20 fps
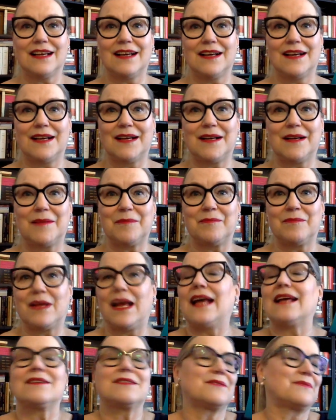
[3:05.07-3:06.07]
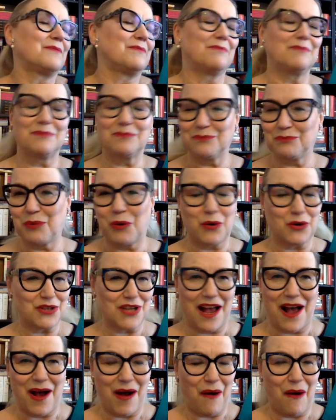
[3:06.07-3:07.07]
um, as books
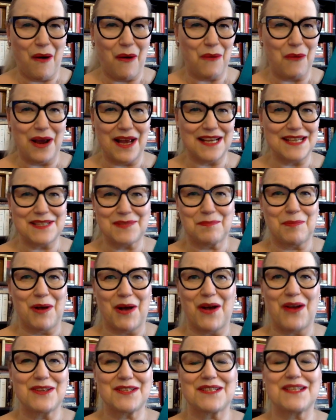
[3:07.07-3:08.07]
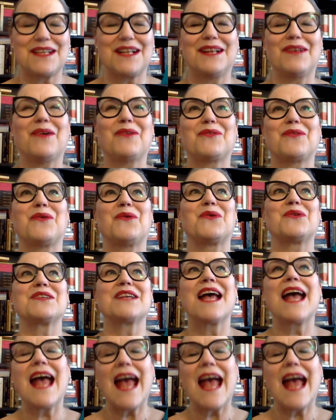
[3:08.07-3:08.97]
are always personal, of course,